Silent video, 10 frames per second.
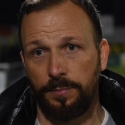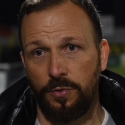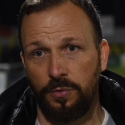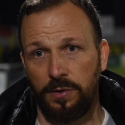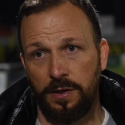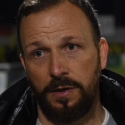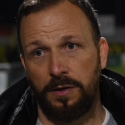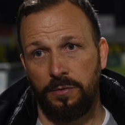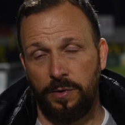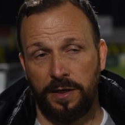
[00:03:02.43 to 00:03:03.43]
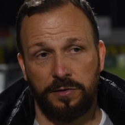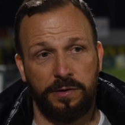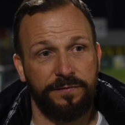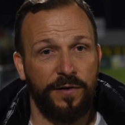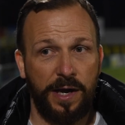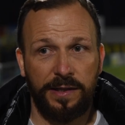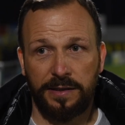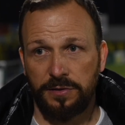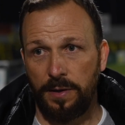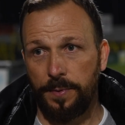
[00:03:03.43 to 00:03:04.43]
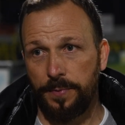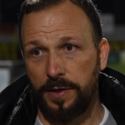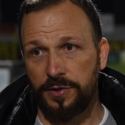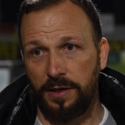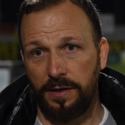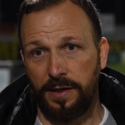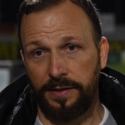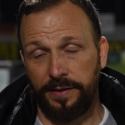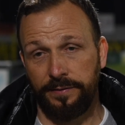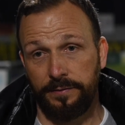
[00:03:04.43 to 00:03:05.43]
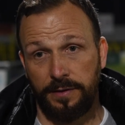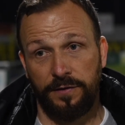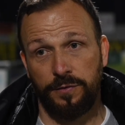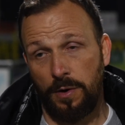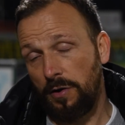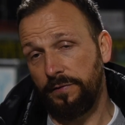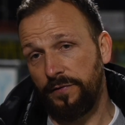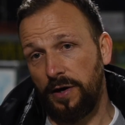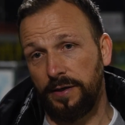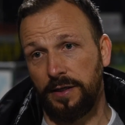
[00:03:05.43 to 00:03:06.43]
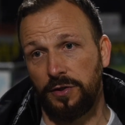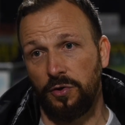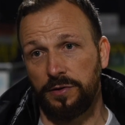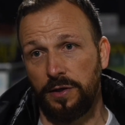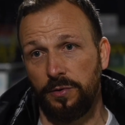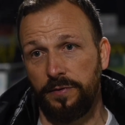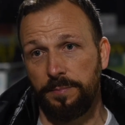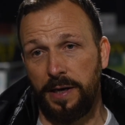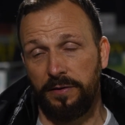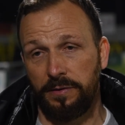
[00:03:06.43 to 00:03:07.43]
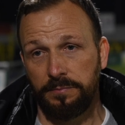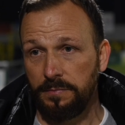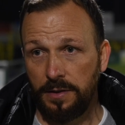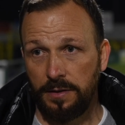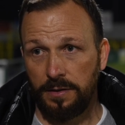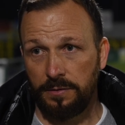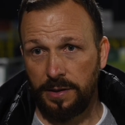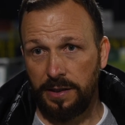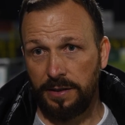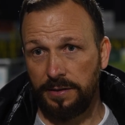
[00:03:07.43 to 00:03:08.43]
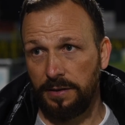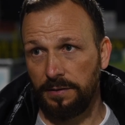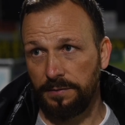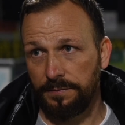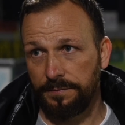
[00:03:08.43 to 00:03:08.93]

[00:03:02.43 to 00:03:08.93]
ball, we're going to invite that type of pressure. And then if you are inviting it, you've got to deal with it better, and we clearly didn't.